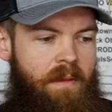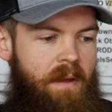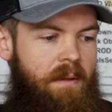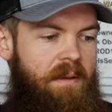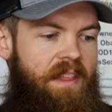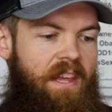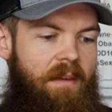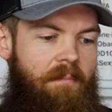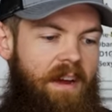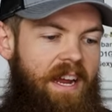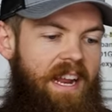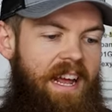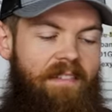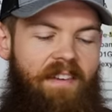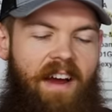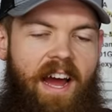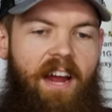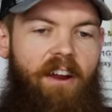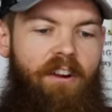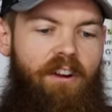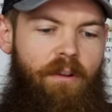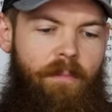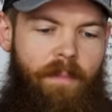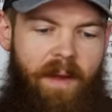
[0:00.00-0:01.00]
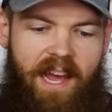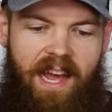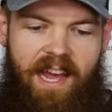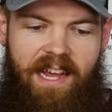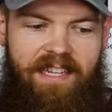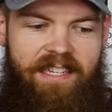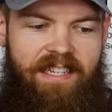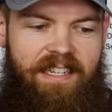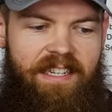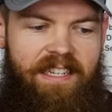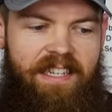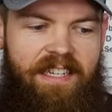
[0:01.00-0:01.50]
Maybe they might have higher
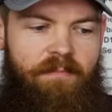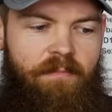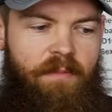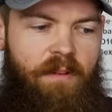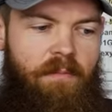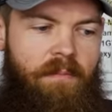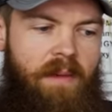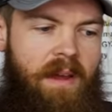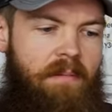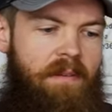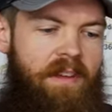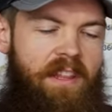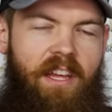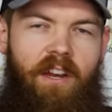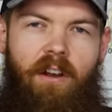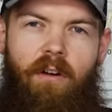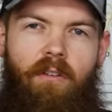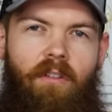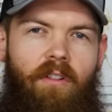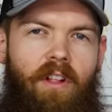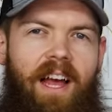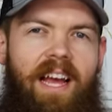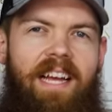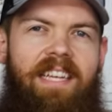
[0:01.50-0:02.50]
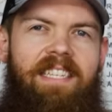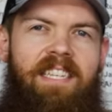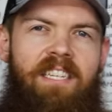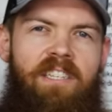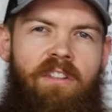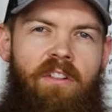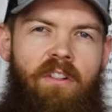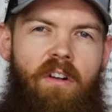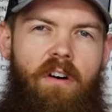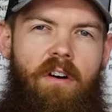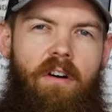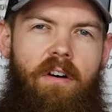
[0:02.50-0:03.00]
capacities, but maybe they don't last
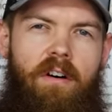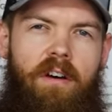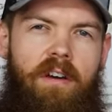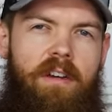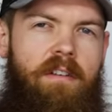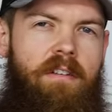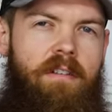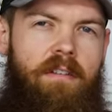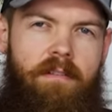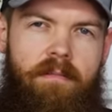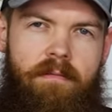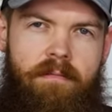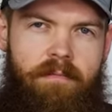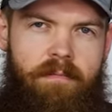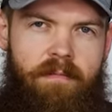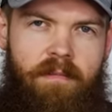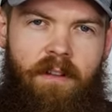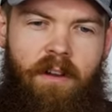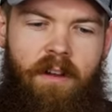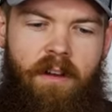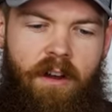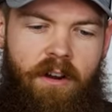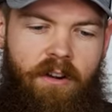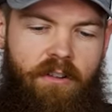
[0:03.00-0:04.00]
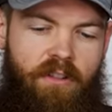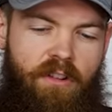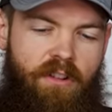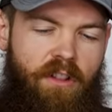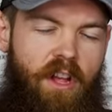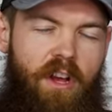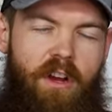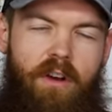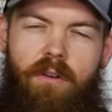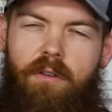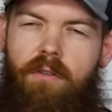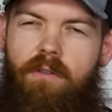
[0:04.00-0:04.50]
as long or under a
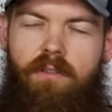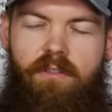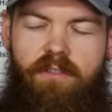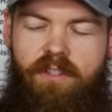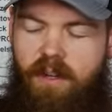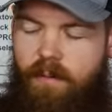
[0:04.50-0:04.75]
load or